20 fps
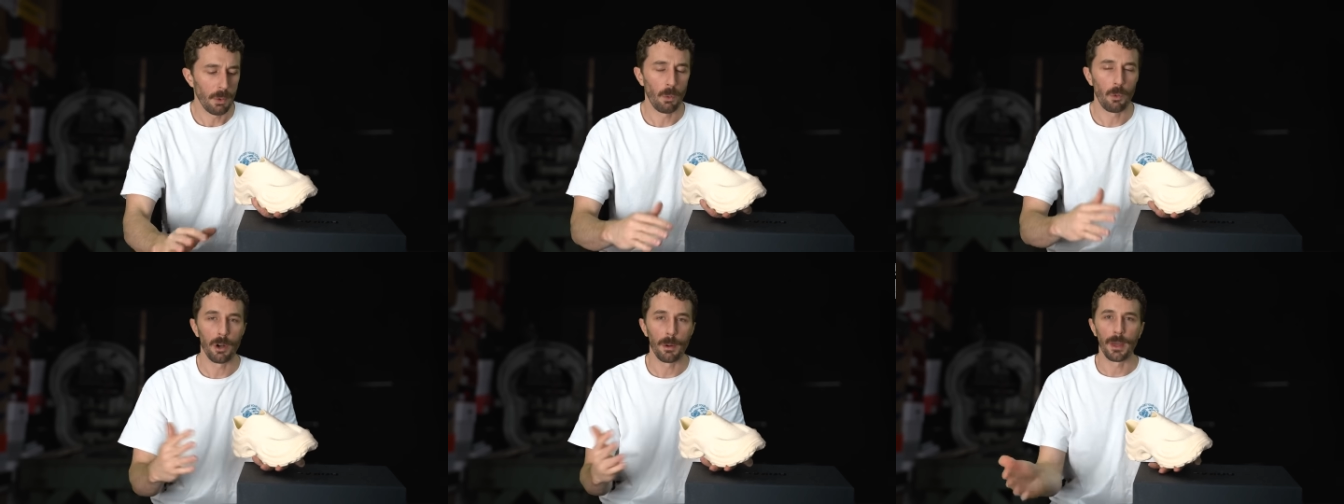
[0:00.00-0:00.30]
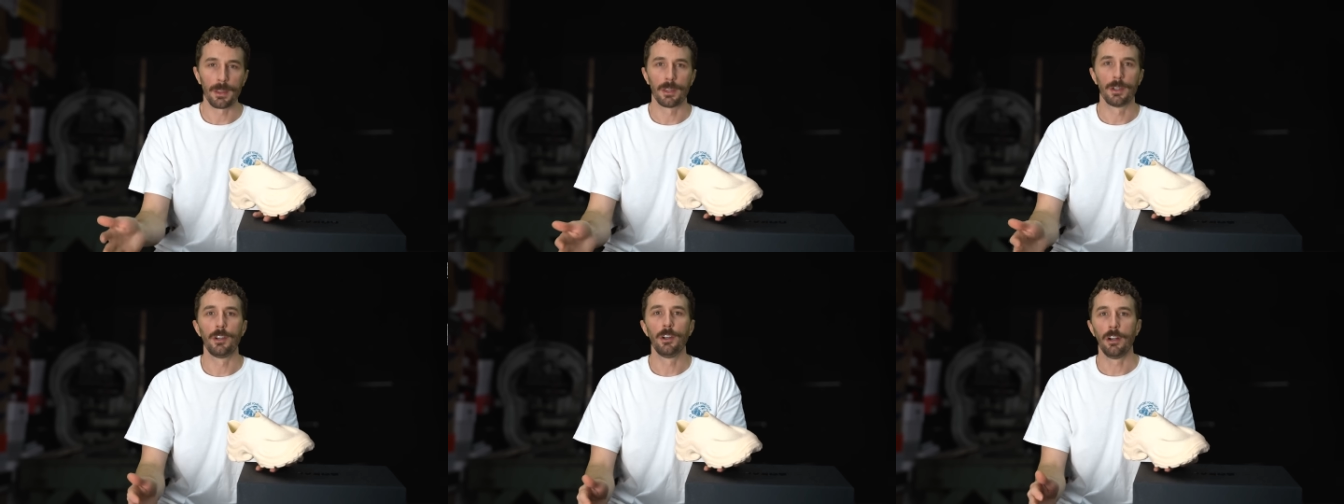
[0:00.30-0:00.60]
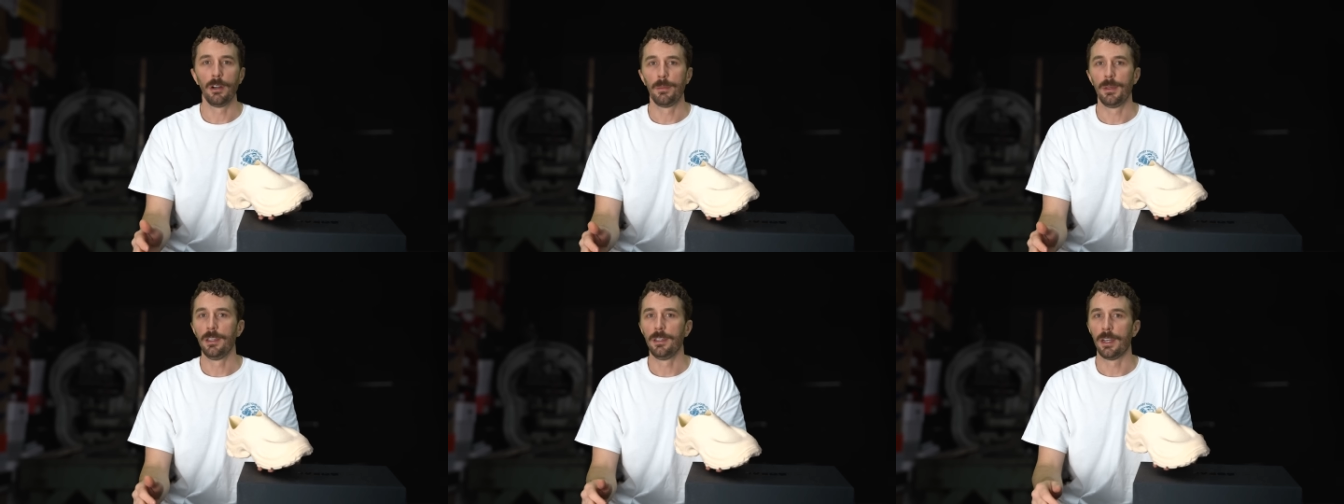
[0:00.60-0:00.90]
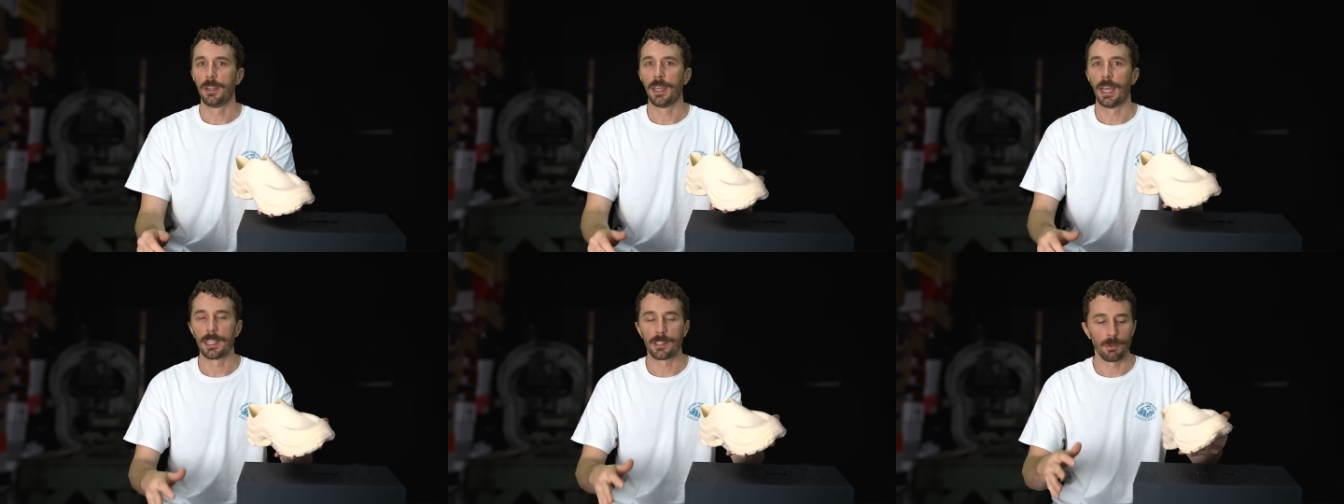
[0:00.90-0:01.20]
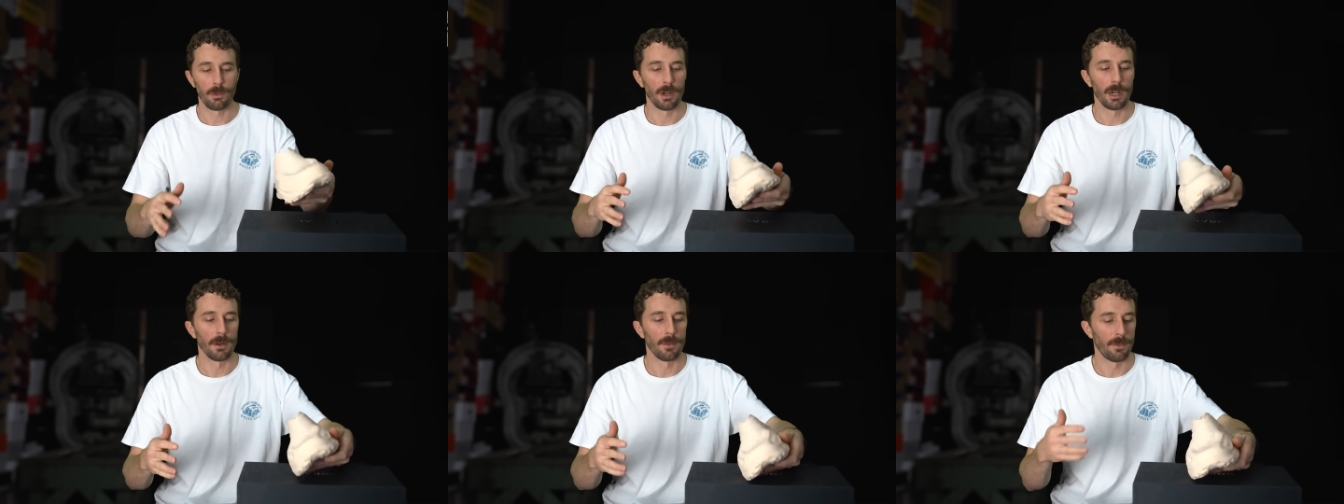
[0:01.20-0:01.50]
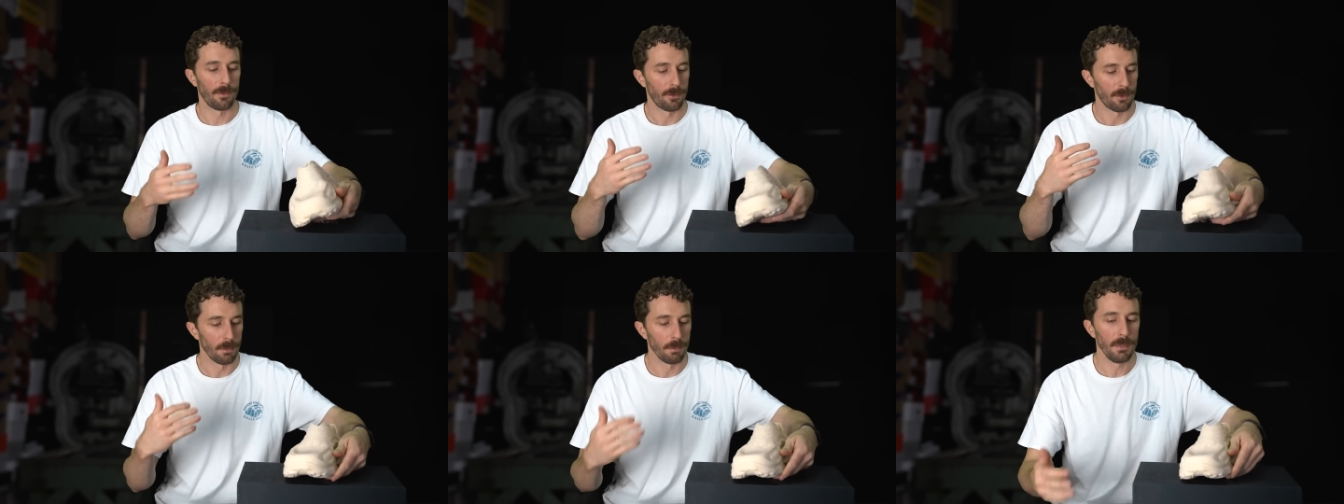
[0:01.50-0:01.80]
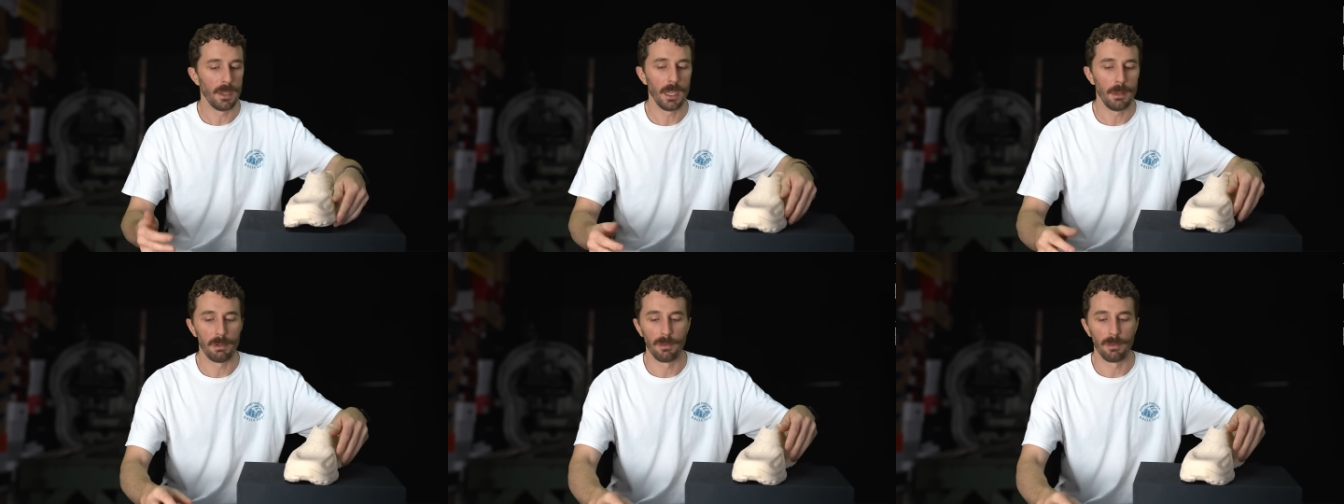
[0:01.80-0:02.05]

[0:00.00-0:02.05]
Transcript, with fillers: But what about the durability? That's where, for me,